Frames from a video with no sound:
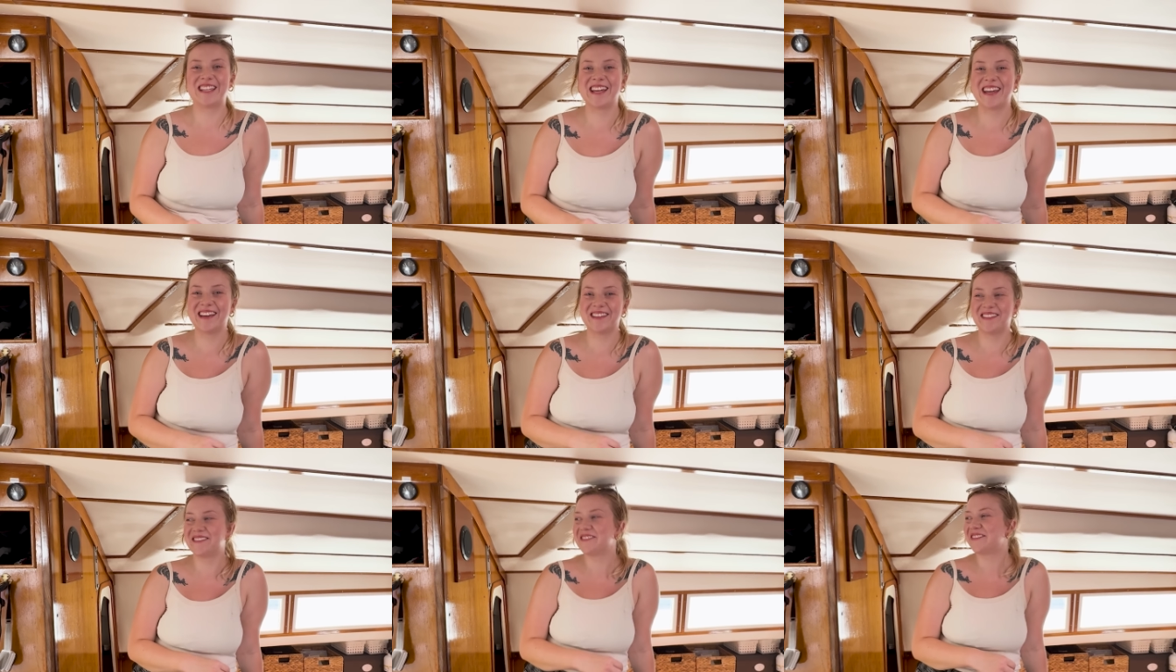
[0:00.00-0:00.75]
thing
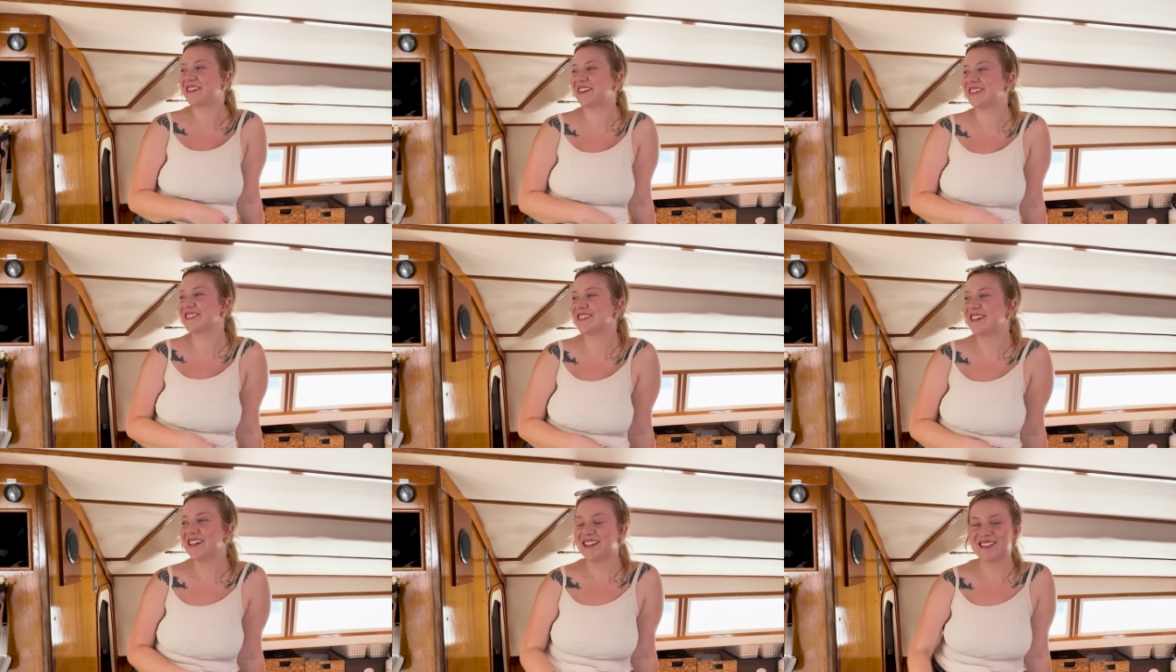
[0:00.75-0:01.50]
in the world
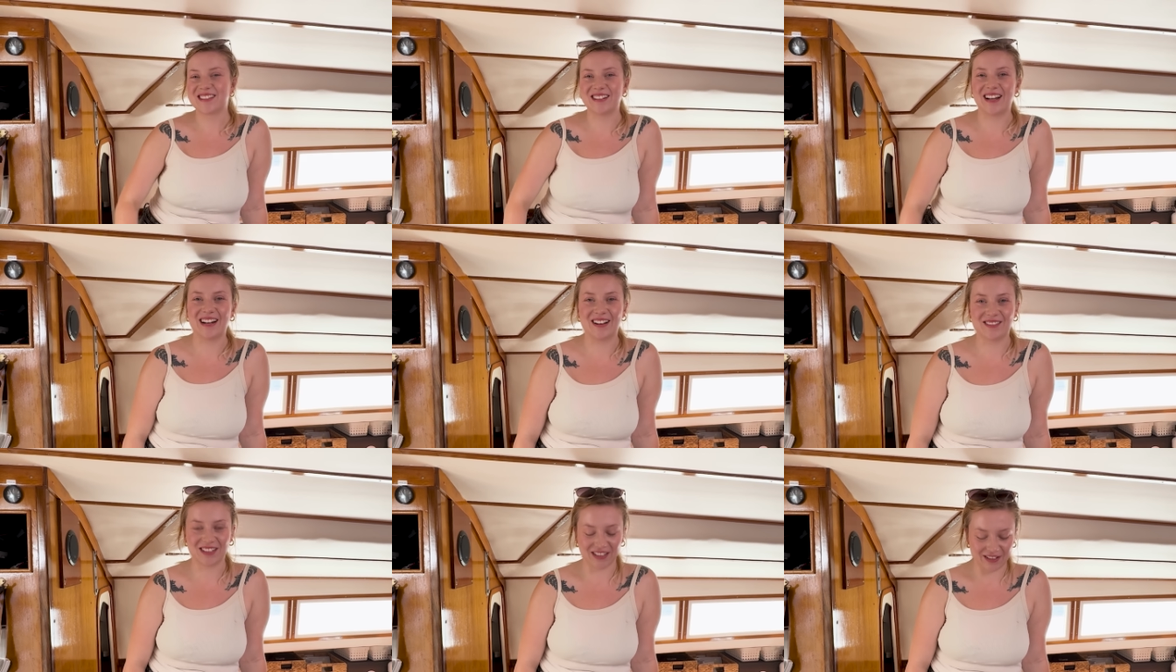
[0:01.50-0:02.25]
to not
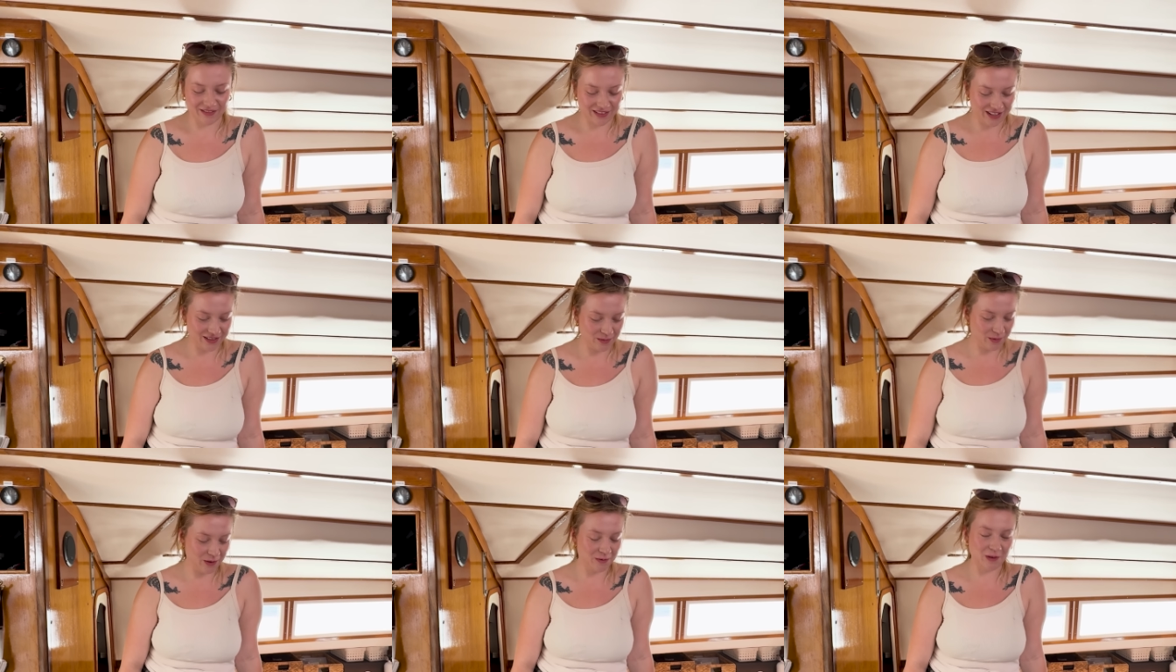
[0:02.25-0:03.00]
have to live on the
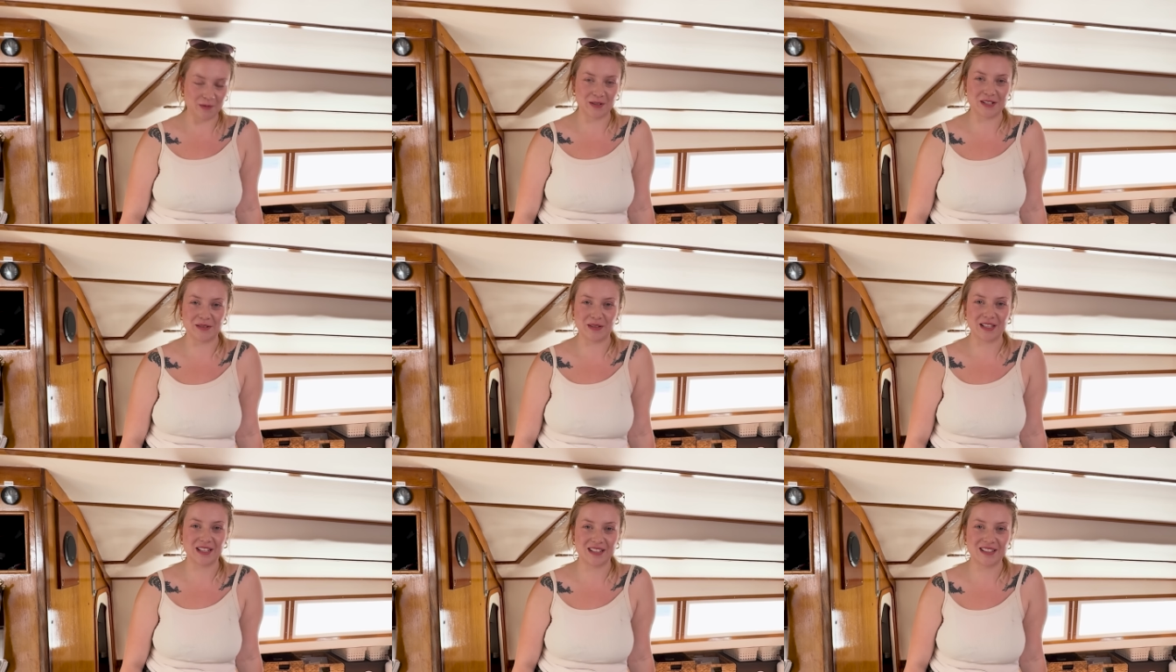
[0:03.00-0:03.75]
boat while we're
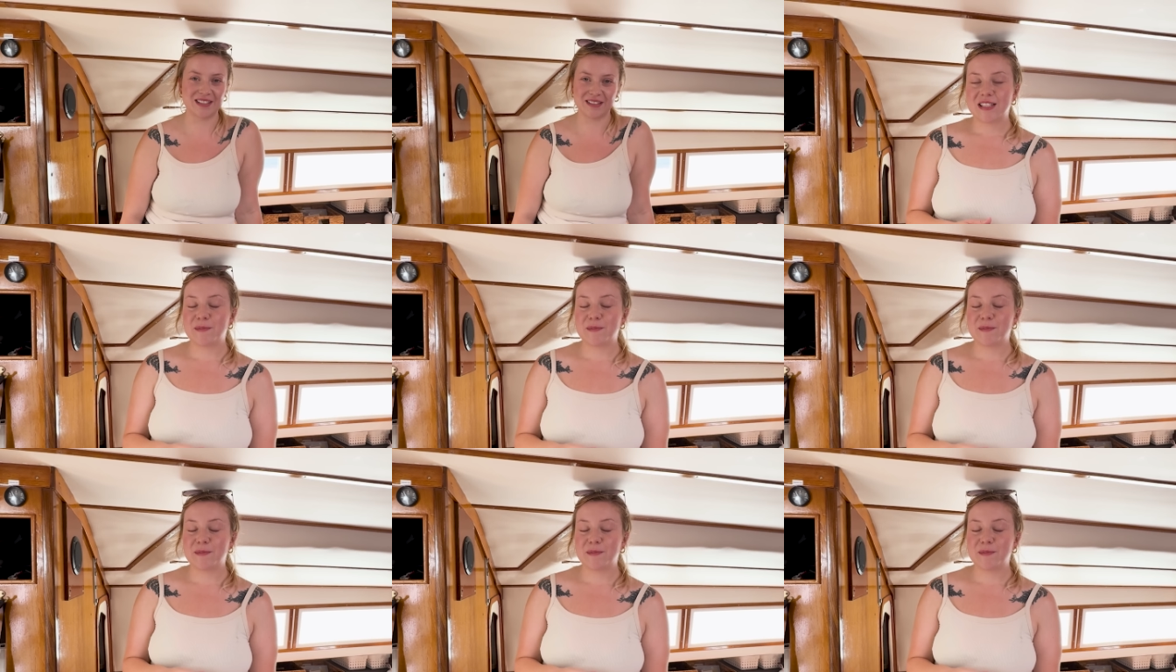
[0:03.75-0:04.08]
doing this.